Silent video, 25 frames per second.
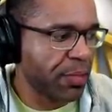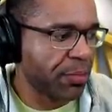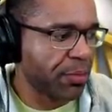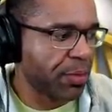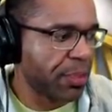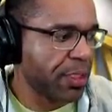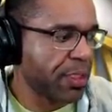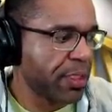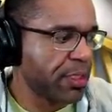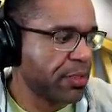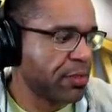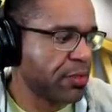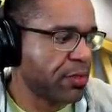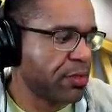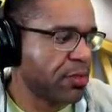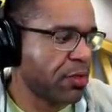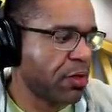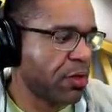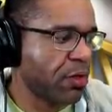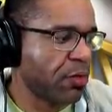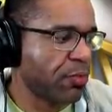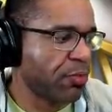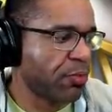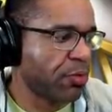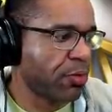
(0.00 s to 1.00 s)
uh, Jean. Please
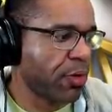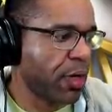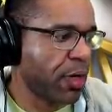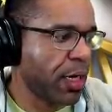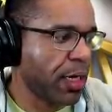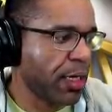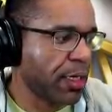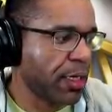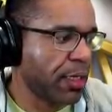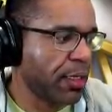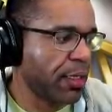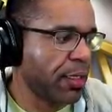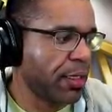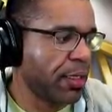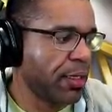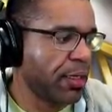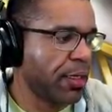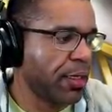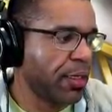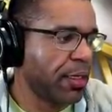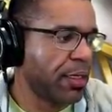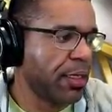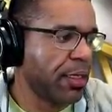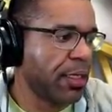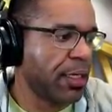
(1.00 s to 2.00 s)
don't proc.
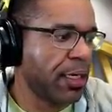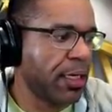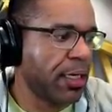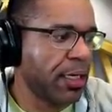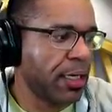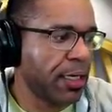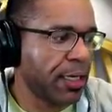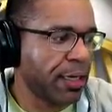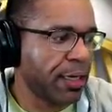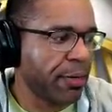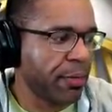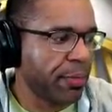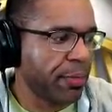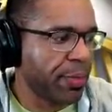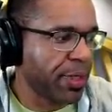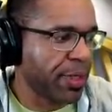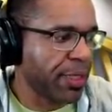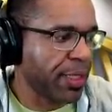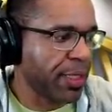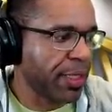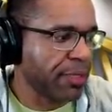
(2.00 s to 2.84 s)
Uh, can we